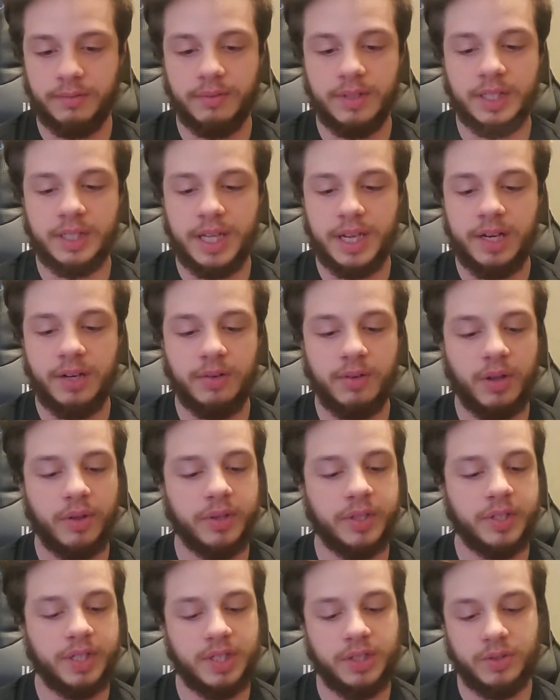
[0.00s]
Nintendo
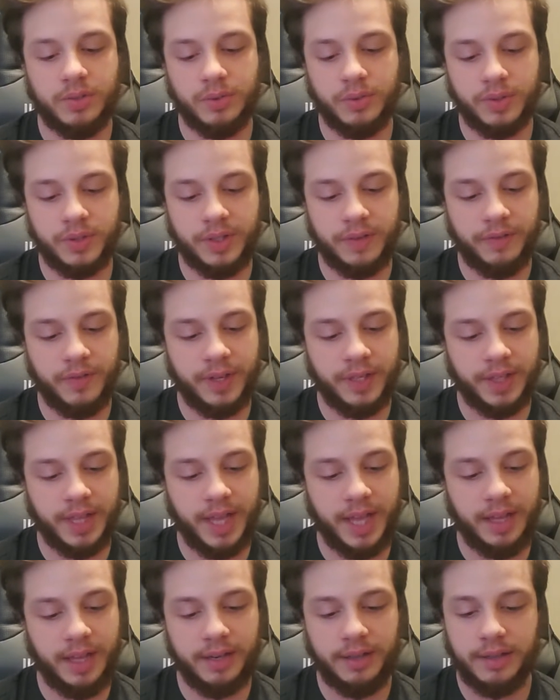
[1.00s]
always does cool stuff like
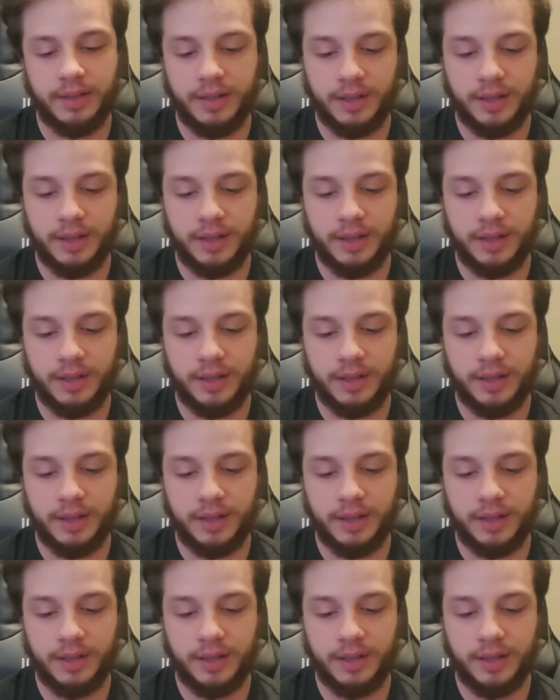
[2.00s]
that.